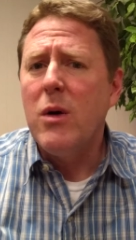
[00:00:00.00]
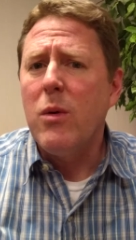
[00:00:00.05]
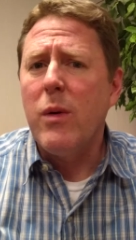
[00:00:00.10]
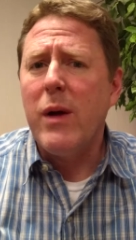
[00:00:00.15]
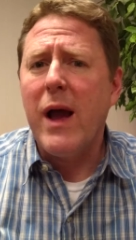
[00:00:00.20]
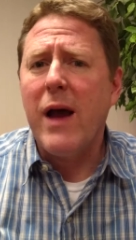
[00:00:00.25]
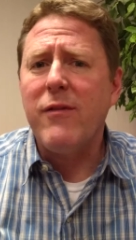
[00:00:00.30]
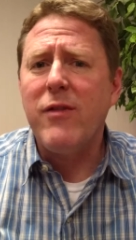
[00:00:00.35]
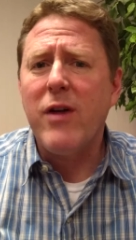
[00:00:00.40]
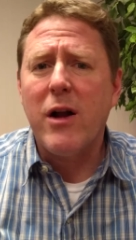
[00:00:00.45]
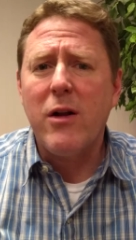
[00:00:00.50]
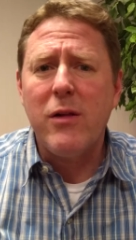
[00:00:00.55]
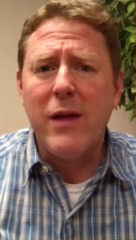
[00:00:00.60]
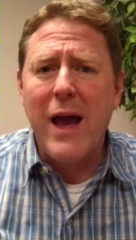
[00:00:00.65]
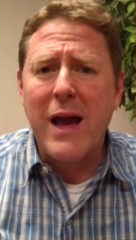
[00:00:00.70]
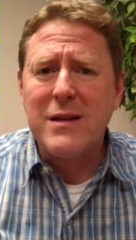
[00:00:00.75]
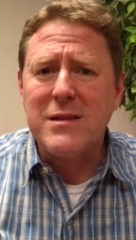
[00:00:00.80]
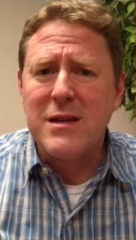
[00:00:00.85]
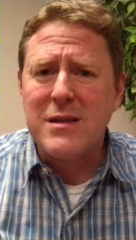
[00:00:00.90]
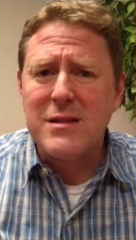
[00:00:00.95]
We have not only
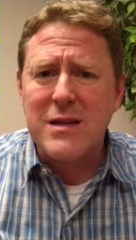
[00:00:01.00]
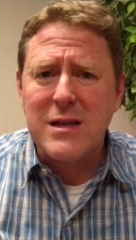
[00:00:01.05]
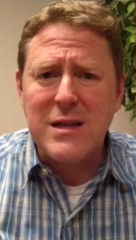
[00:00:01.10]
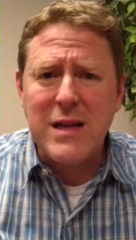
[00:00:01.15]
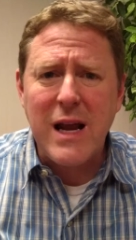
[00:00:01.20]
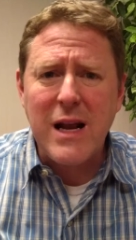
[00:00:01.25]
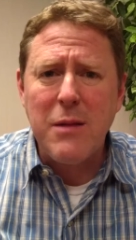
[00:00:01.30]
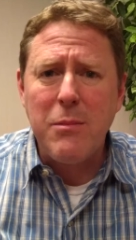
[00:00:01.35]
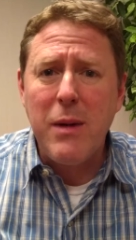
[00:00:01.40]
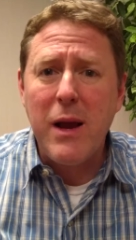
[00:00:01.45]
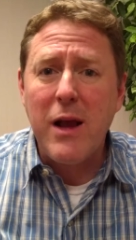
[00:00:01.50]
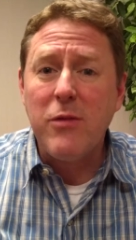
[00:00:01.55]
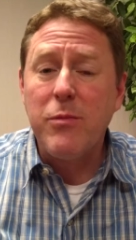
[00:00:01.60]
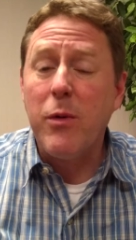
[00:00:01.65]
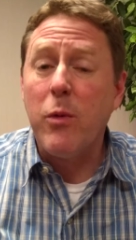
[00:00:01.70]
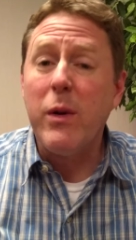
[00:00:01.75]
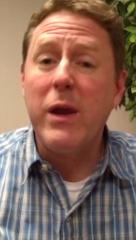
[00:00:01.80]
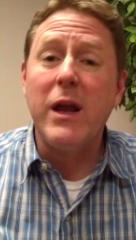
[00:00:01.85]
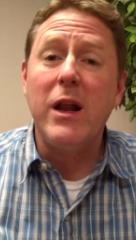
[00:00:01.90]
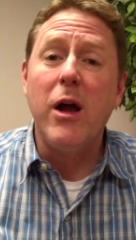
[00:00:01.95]
access to database,
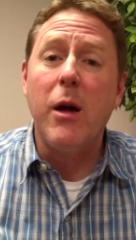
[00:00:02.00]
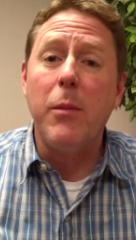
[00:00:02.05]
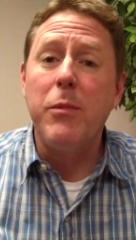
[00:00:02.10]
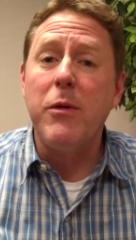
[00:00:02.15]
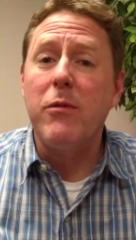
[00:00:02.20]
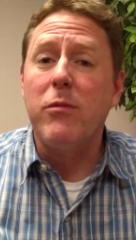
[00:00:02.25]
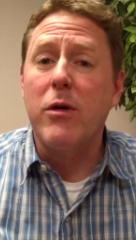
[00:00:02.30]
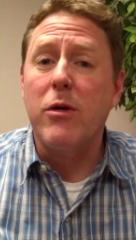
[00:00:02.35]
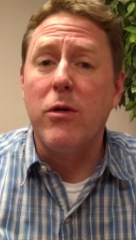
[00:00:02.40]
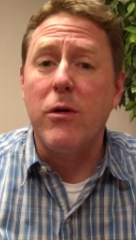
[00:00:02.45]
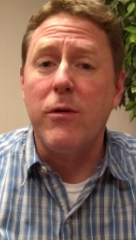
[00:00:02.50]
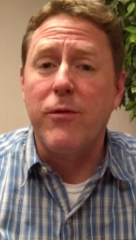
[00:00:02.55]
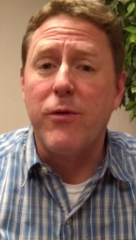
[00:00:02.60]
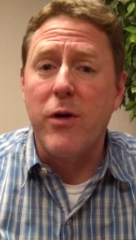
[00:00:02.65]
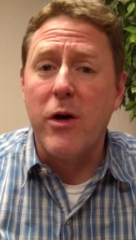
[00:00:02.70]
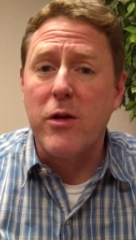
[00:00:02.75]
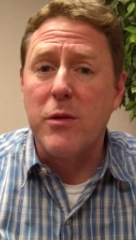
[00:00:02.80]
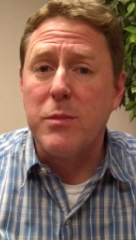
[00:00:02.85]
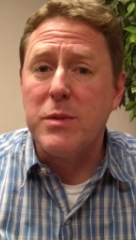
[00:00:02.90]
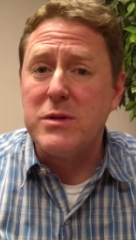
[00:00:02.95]
but we can help you recruit for
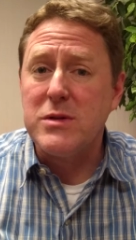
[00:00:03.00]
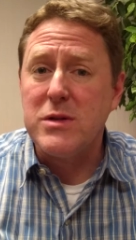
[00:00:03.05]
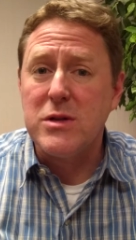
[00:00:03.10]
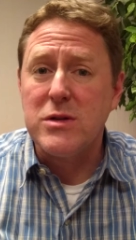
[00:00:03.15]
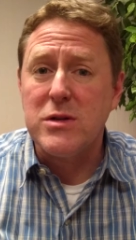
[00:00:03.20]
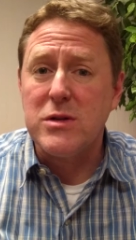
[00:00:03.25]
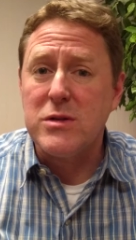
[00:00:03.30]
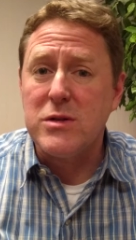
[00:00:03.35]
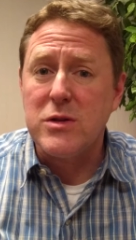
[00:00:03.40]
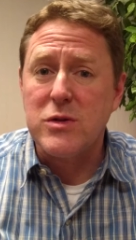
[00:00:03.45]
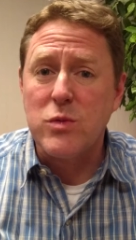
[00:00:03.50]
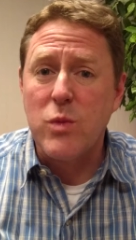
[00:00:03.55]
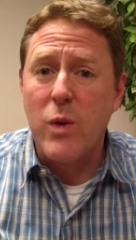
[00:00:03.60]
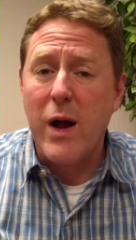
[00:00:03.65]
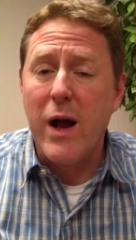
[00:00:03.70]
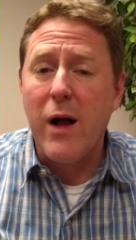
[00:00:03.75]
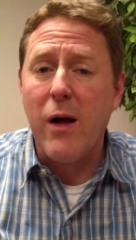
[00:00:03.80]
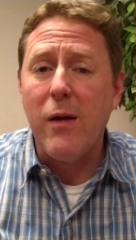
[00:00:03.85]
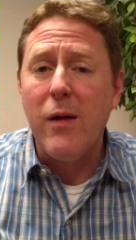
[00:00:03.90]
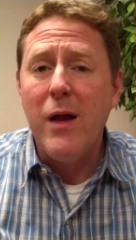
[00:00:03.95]
other positions as
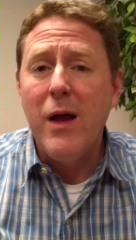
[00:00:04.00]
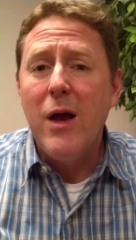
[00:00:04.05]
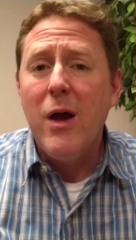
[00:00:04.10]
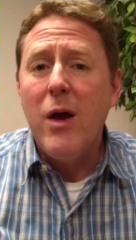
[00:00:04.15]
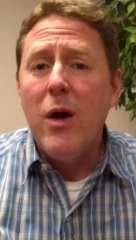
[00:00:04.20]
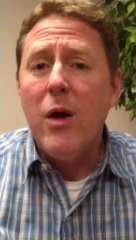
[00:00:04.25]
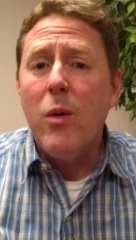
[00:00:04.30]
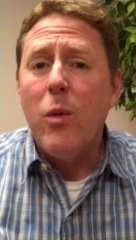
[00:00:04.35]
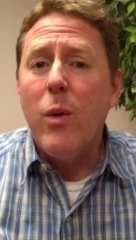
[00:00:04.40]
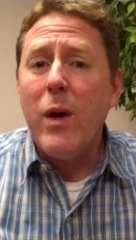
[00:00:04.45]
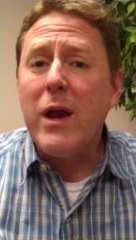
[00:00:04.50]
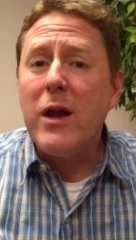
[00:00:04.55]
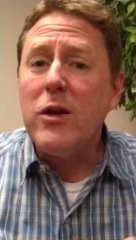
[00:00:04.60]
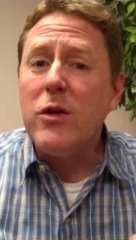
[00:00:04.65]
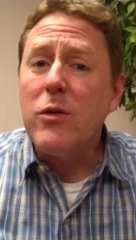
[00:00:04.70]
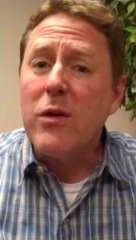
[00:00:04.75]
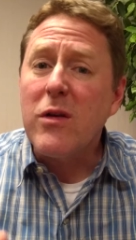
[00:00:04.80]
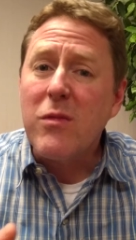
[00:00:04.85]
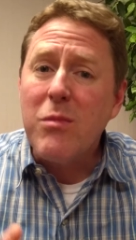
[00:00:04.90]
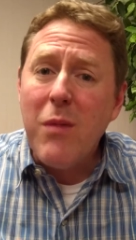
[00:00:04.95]
well. We can
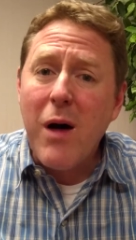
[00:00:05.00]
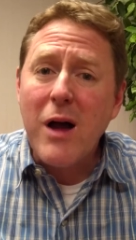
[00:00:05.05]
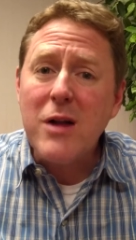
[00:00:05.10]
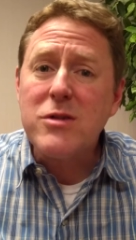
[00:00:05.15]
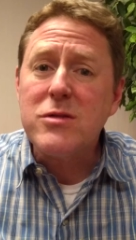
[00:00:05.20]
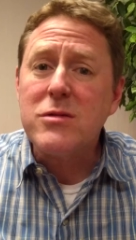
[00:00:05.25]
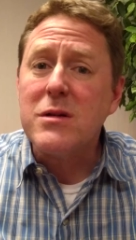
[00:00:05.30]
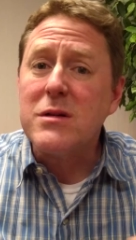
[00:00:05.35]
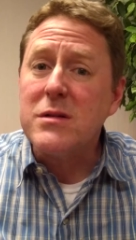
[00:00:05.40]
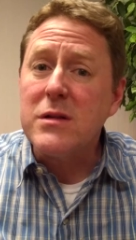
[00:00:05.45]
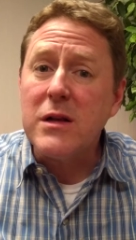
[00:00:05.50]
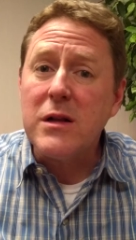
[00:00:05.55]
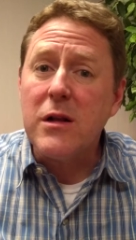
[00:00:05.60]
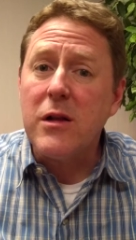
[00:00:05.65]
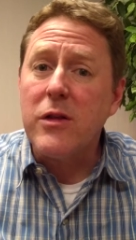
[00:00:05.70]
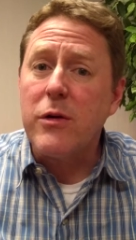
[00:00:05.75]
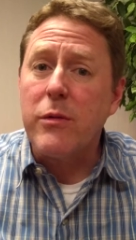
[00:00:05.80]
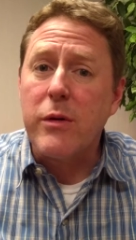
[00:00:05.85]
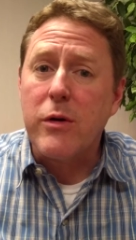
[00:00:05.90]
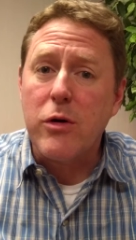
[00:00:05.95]
do as much or as little
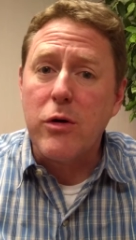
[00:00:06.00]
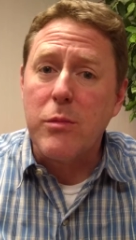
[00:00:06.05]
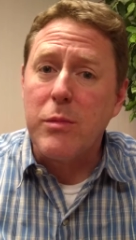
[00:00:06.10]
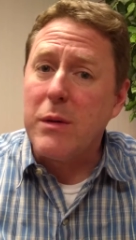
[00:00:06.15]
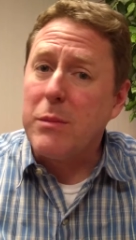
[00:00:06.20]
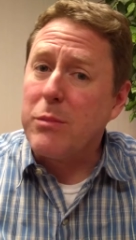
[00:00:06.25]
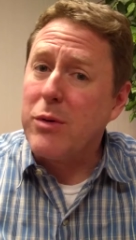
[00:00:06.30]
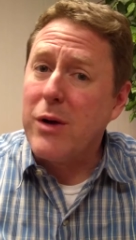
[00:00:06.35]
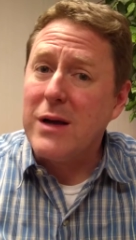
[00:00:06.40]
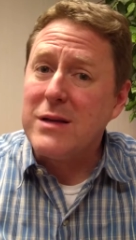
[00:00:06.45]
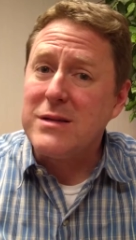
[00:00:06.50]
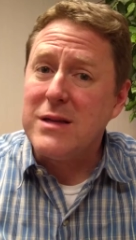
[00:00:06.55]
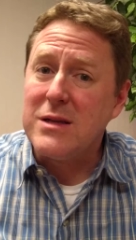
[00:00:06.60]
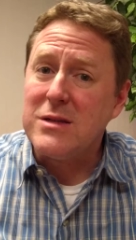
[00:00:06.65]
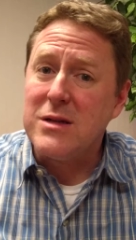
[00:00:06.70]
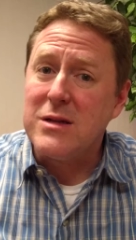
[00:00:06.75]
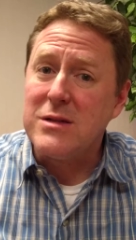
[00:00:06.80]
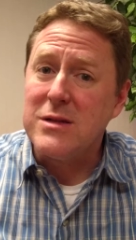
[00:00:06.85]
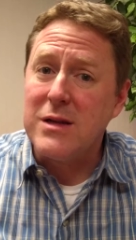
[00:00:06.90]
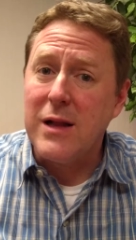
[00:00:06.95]
of the recruitment
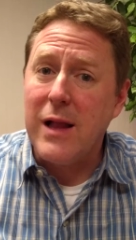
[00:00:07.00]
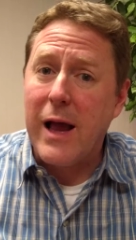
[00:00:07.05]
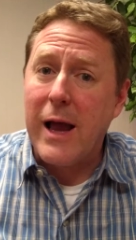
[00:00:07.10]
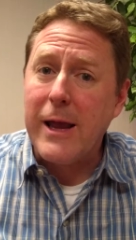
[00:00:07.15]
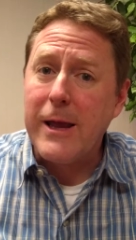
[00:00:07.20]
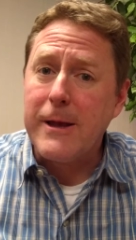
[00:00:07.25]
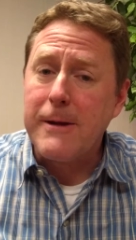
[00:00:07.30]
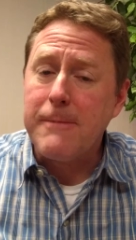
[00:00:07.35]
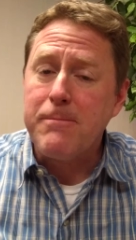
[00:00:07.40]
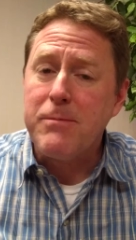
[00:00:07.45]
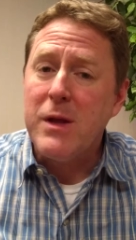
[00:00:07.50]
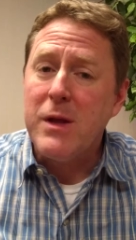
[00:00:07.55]
process as you like.